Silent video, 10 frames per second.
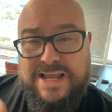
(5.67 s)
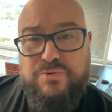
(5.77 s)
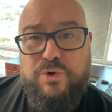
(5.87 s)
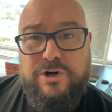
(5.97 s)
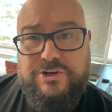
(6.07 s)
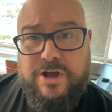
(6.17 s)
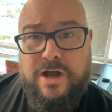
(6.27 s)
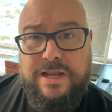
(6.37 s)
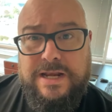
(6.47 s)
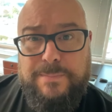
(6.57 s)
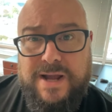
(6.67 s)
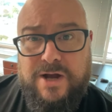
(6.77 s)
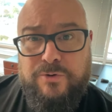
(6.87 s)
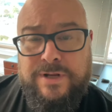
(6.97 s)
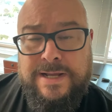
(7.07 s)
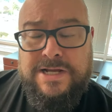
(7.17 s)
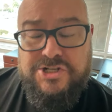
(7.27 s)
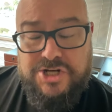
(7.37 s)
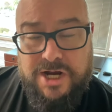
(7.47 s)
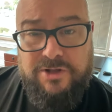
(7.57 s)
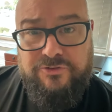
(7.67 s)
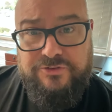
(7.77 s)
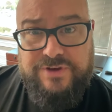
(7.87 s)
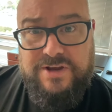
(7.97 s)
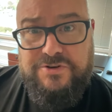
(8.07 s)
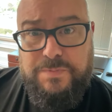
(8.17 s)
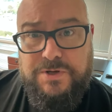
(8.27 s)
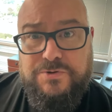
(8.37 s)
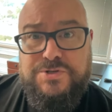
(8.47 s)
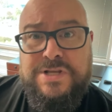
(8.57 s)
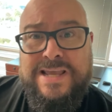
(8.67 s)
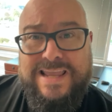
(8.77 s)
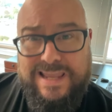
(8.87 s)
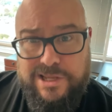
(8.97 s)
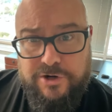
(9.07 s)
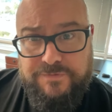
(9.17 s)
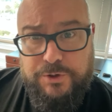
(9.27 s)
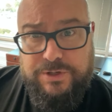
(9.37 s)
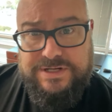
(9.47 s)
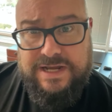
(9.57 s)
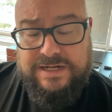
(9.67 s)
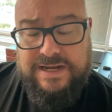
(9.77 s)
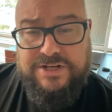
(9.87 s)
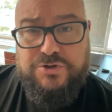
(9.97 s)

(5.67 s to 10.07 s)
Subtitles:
we're talking about child sex abuse interviewing techniques,